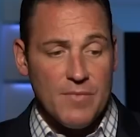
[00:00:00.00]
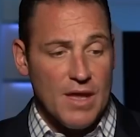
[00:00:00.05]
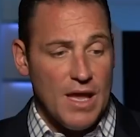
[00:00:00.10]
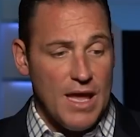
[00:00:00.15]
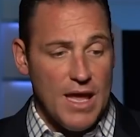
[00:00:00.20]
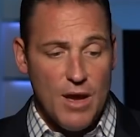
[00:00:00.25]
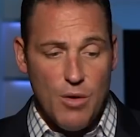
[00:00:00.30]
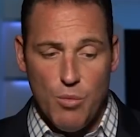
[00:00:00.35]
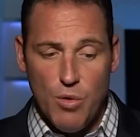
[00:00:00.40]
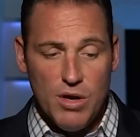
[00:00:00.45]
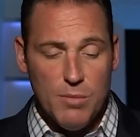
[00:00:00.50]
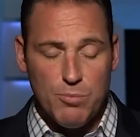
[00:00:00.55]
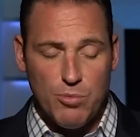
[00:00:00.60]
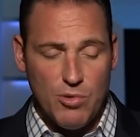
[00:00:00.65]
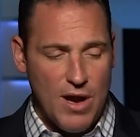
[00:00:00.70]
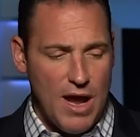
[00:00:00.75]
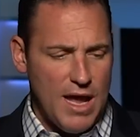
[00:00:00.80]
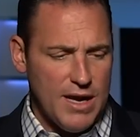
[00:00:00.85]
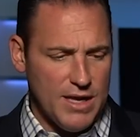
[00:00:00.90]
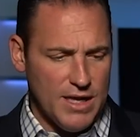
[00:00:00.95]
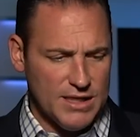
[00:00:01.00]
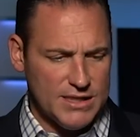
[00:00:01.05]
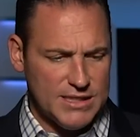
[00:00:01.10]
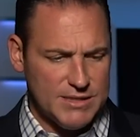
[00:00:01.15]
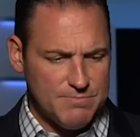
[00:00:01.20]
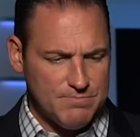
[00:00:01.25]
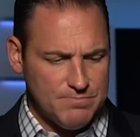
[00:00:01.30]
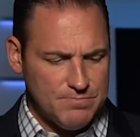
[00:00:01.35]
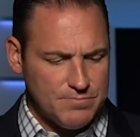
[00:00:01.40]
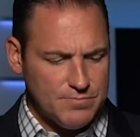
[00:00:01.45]
what a product.
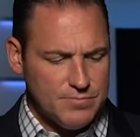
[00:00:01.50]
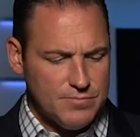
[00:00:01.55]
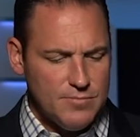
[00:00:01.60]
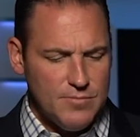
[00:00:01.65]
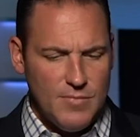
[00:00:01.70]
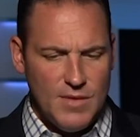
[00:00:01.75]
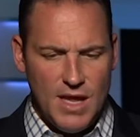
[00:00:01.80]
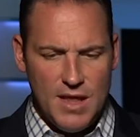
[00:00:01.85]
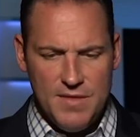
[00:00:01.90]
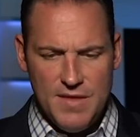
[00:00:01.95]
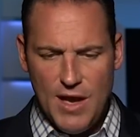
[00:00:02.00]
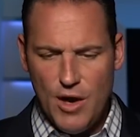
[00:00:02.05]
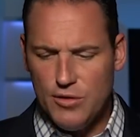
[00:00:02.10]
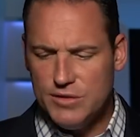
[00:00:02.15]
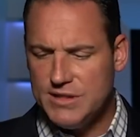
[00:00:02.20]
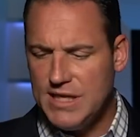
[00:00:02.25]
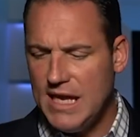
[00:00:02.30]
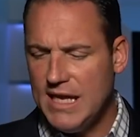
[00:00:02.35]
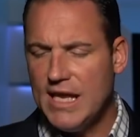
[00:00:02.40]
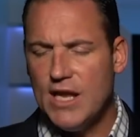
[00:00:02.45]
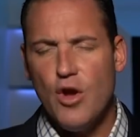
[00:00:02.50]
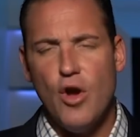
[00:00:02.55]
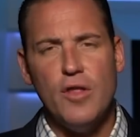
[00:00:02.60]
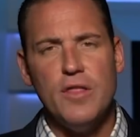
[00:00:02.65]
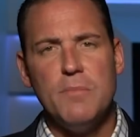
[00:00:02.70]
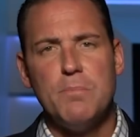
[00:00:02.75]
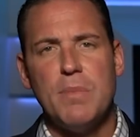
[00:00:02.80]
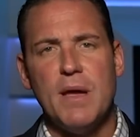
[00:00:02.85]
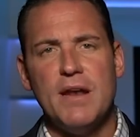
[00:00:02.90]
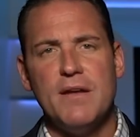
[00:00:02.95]
They are taking all the
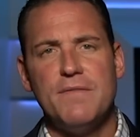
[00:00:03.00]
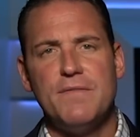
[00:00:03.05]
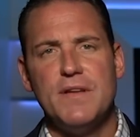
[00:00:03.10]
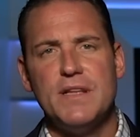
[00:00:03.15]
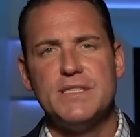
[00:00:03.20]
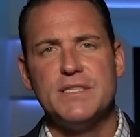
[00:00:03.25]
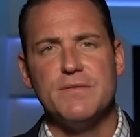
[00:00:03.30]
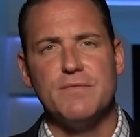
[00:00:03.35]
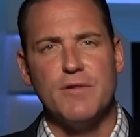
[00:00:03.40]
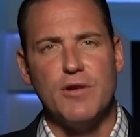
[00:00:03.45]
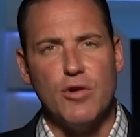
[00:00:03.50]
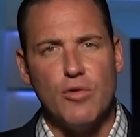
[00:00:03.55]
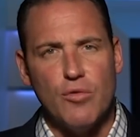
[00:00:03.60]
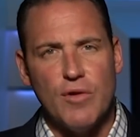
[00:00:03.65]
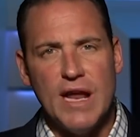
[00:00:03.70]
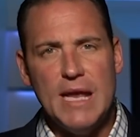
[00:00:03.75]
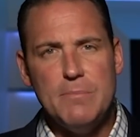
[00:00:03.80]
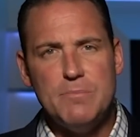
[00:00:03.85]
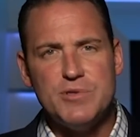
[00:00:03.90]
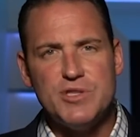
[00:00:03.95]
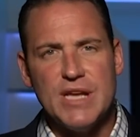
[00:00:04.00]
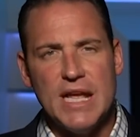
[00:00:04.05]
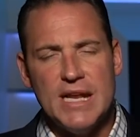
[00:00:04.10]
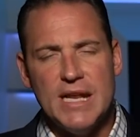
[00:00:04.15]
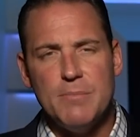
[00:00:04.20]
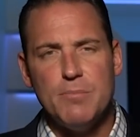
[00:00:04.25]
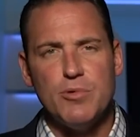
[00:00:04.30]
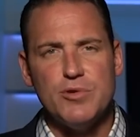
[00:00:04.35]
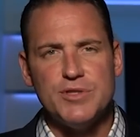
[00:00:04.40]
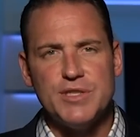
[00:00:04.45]
benefits of grapes, and
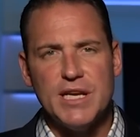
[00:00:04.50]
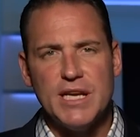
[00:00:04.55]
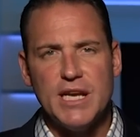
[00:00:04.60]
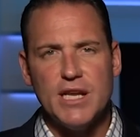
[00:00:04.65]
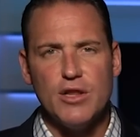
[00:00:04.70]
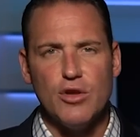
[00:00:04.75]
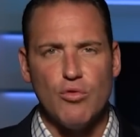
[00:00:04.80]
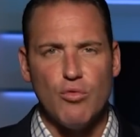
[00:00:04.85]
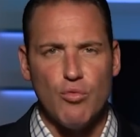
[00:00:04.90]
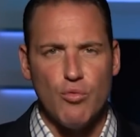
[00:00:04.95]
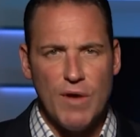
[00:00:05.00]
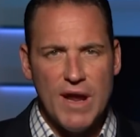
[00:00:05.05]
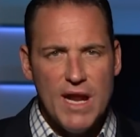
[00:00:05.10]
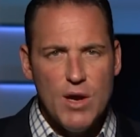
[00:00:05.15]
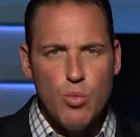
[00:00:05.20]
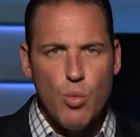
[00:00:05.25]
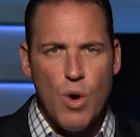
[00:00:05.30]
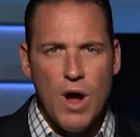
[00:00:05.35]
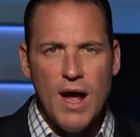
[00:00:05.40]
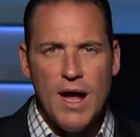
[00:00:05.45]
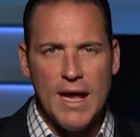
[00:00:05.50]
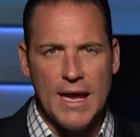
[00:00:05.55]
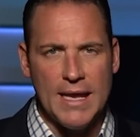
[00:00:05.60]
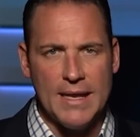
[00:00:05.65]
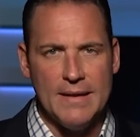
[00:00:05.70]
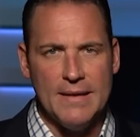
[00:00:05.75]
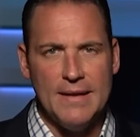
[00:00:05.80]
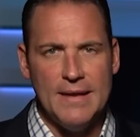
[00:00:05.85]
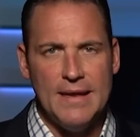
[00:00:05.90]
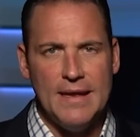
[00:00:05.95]
in particular red
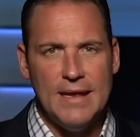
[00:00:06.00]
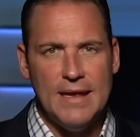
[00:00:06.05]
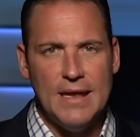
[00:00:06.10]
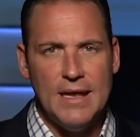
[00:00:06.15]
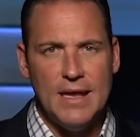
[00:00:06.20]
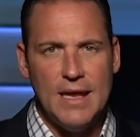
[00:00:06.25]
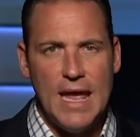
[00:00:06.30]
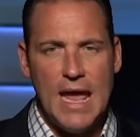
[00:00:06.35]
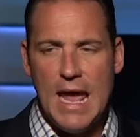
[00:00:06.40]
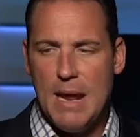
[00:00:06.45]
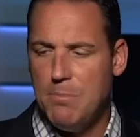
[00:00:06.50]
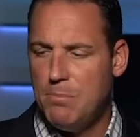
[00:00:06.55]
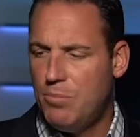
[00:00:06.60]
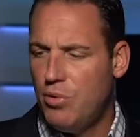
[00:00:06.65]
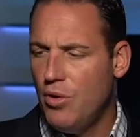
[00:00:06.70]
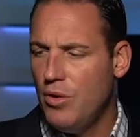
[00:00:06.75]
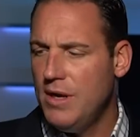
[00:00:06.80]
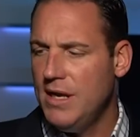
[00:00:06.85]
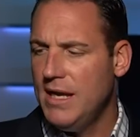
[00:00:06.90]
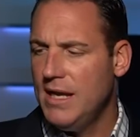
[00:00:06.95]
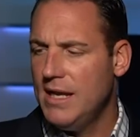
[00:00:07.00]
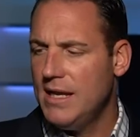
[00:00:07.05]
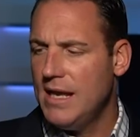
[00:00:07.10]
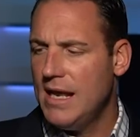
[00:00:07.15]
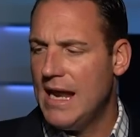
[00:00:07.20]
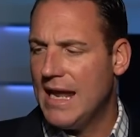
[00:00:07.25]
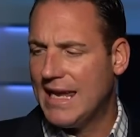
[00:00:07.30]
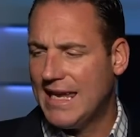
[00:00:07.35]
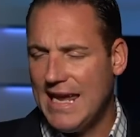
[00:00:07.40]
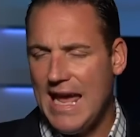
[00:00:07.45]
wine, and putting it
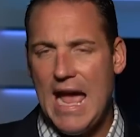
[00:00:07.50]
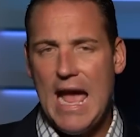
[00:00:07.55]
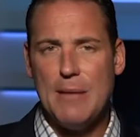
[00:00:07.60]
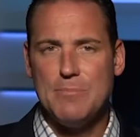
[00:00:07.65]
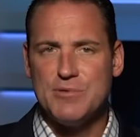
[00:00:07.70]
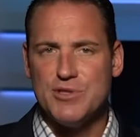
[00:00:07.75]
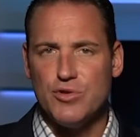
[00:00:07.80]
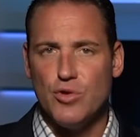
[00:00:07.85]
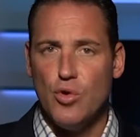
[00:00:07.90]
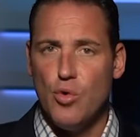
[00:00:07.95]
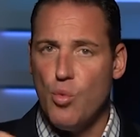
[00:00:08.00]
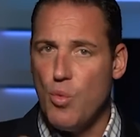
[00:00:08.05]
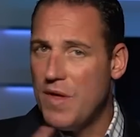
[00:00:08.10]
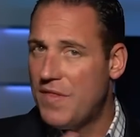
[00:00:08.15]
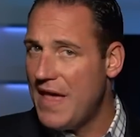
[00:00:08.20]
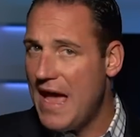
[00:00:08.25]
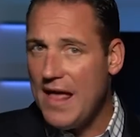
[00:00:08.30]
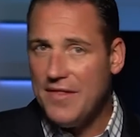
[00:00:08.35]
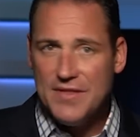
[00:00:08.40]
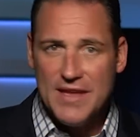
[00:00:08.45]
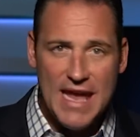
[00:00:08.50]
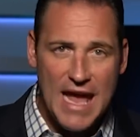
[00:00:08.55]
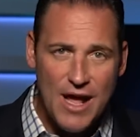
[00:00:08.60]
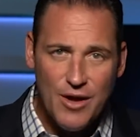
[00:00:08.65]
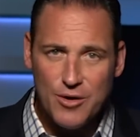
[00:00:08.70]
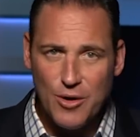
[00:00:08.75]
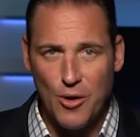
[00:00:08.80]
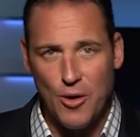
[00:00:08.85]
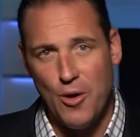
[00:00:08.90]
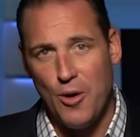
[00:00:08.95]
in a capsule without the
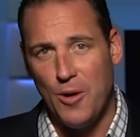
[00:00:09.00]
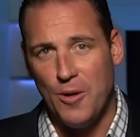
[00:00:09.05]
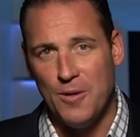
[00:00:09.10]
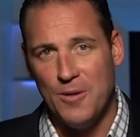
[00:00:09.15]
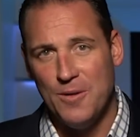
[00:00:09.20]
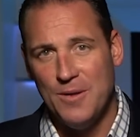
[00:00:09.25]
alcohol.